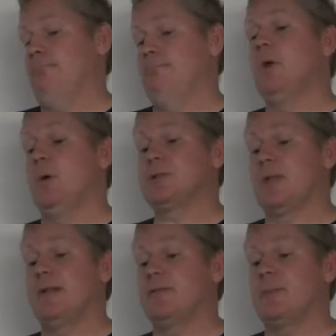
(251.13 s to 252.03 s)
knows a
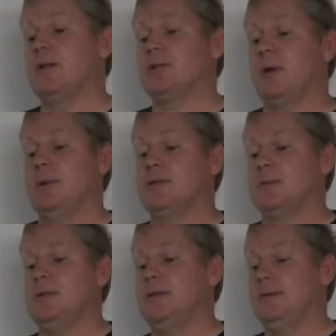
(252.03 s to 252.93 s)
lot of information about me,
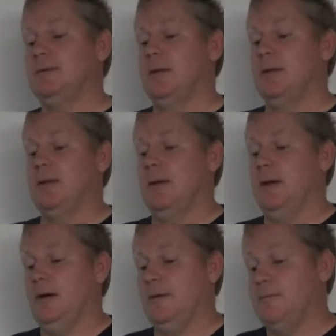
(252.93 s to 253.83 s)
so he can
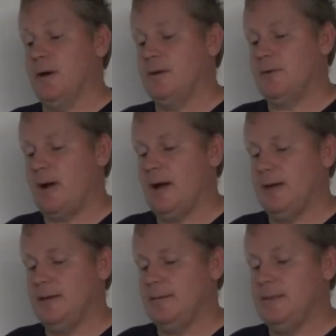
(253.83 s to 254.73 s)

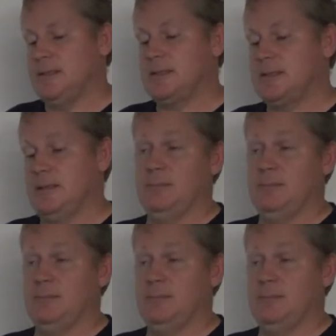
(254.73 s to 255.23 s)
verify these,